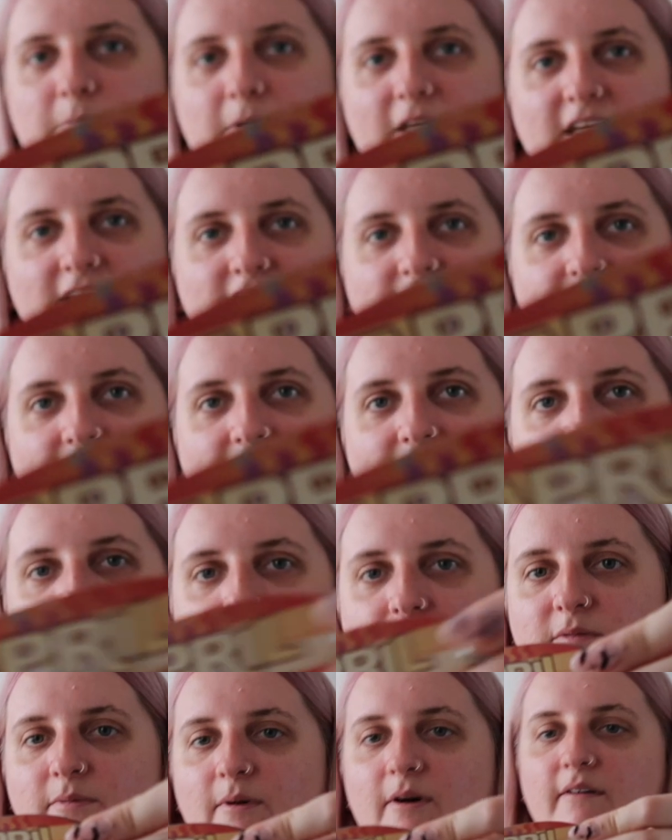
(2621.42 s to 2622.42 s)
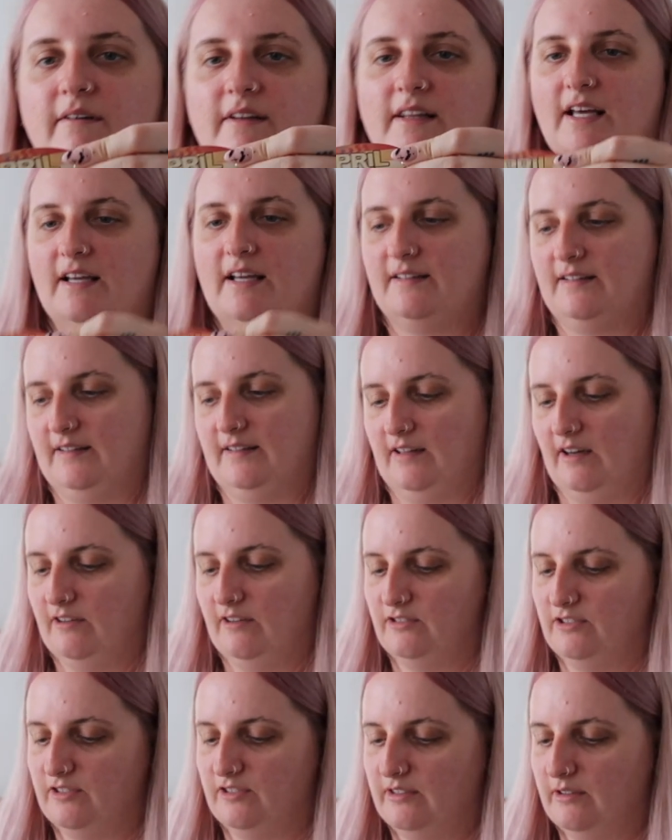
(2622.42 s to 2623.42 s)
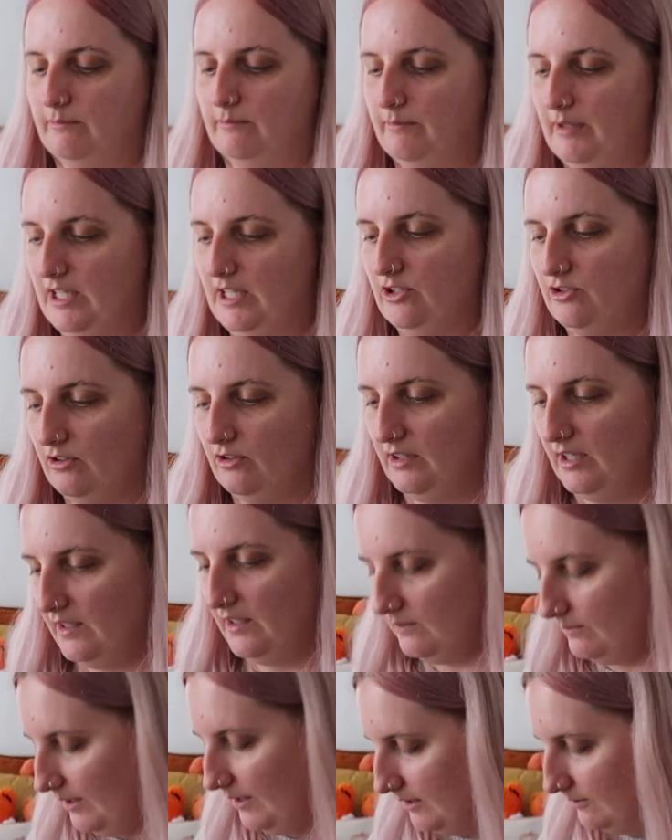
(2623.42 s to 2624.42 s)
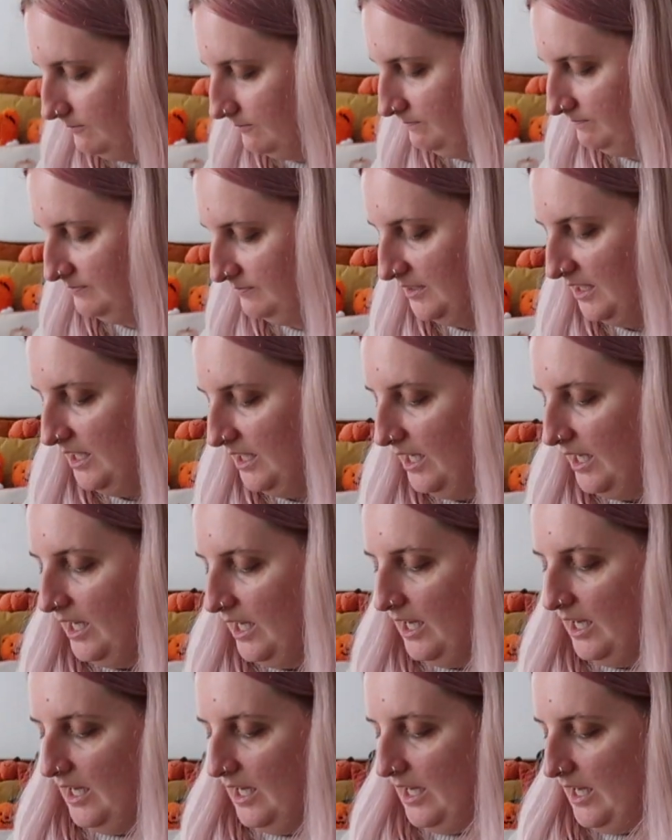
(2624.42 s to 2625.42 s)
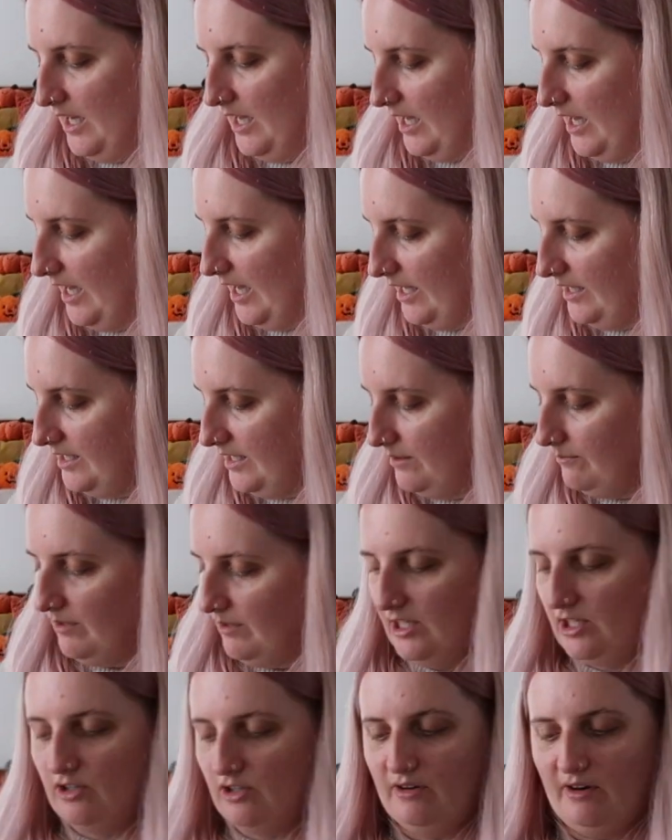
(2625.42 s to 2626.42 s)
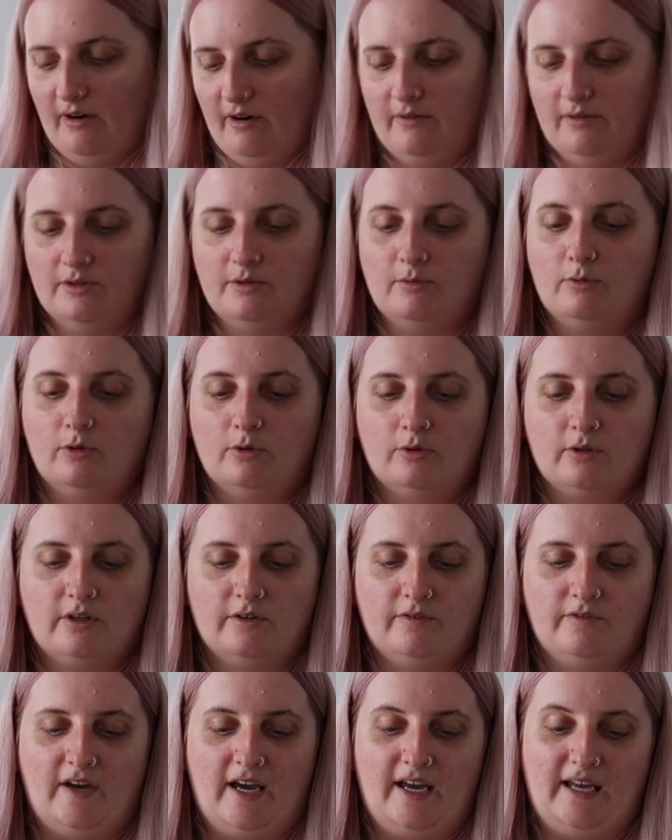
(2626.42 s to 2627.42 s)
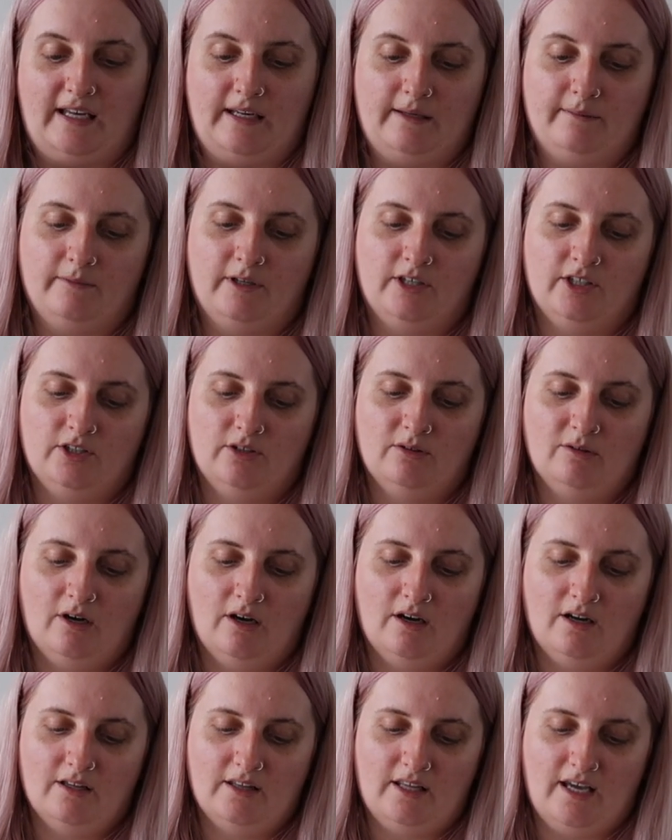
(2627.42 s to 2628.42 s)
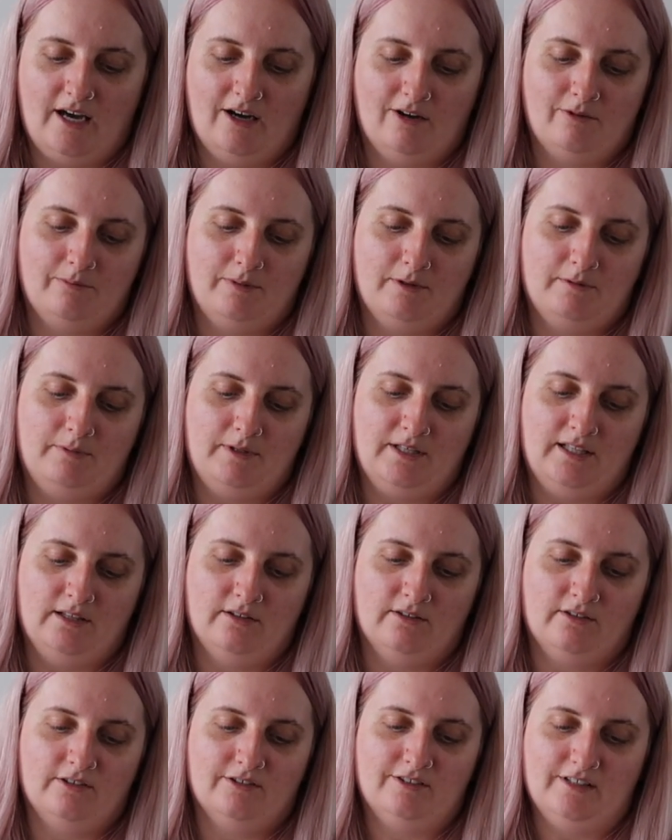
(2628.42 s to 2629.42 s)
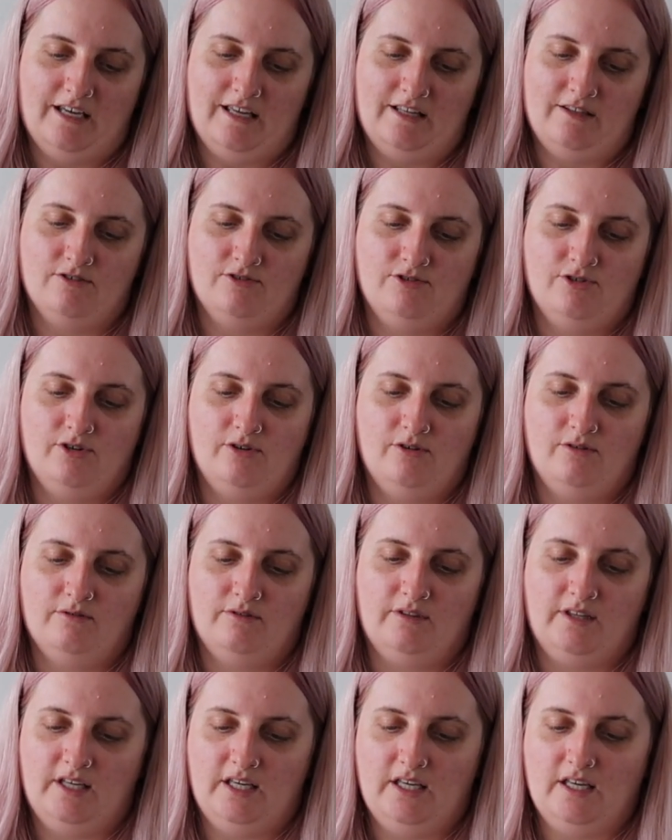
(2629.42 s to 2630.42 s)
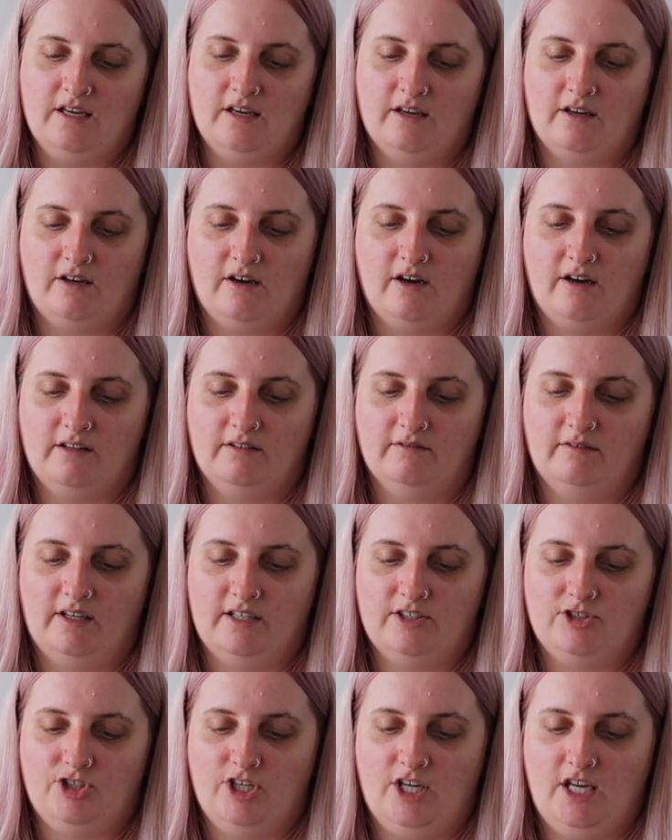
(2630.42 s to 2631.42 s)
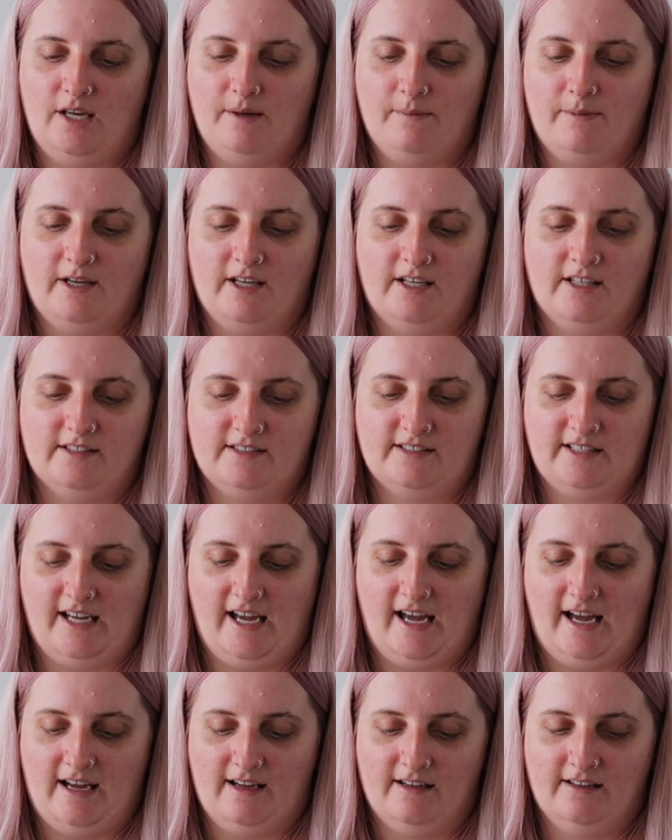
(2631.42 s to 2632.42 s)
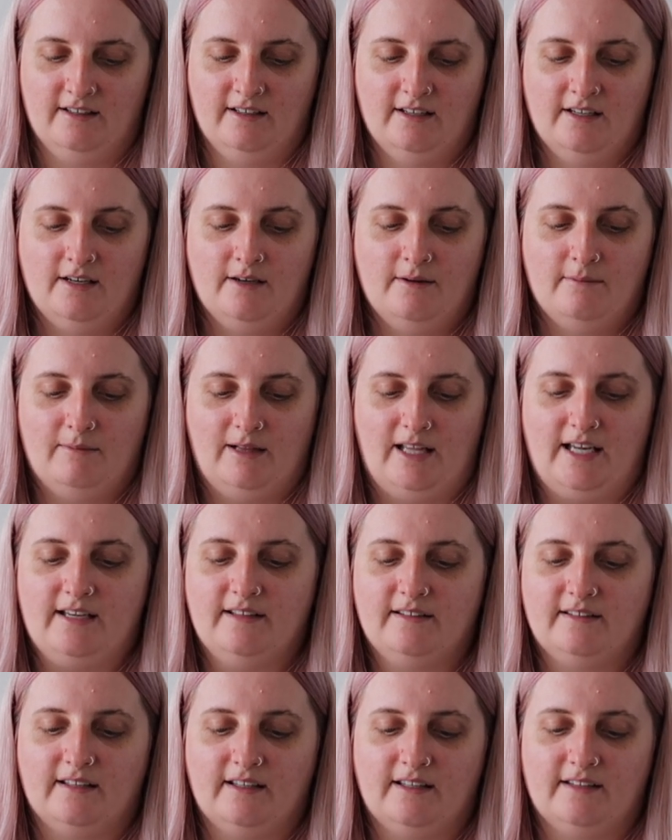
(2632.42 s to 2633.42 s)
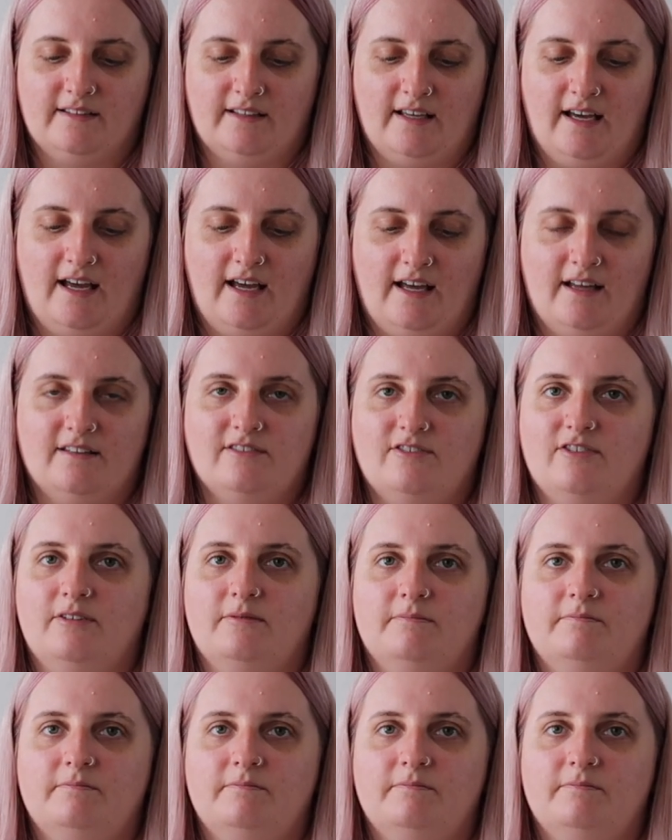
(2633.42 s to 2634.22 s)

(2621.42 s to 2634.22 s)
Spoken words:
pick that up as well, and that says Huntington Beach on it as well. And then when you go on the Walk of Fame, you can't help but be lured into the kind of like cheap tat places, and